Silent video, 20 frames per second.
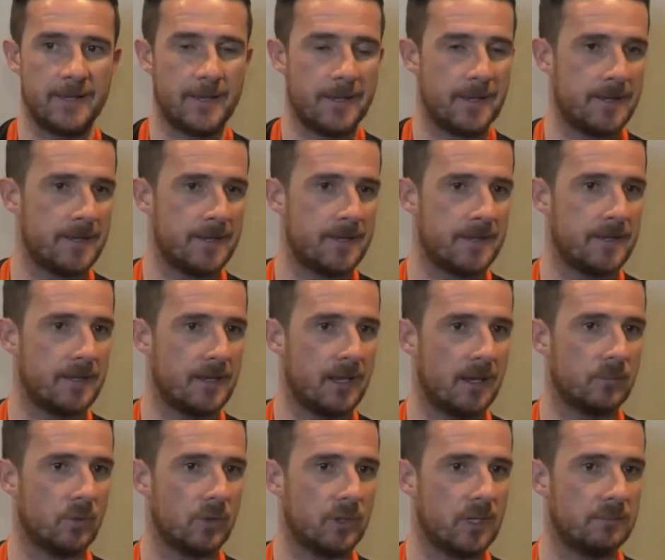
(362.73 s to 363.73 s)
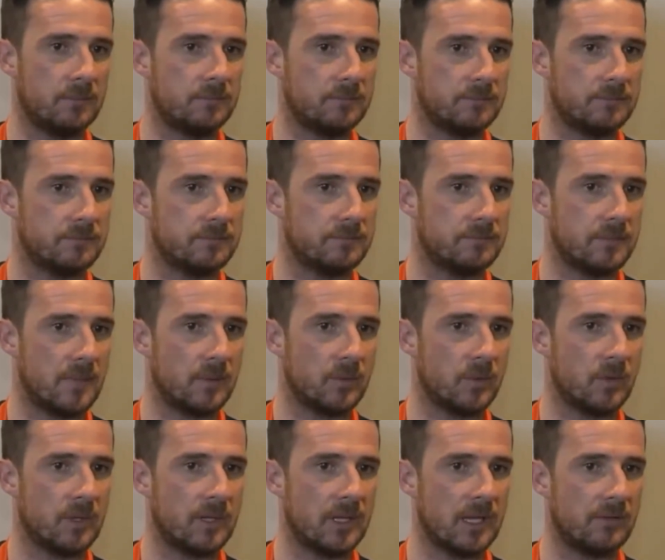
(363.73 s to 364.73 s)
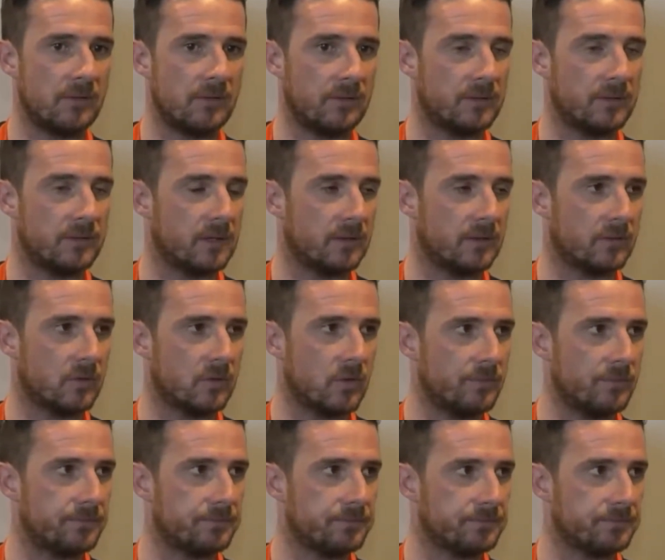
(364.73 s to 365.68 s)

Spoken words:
and I'm going to give it everything I've got.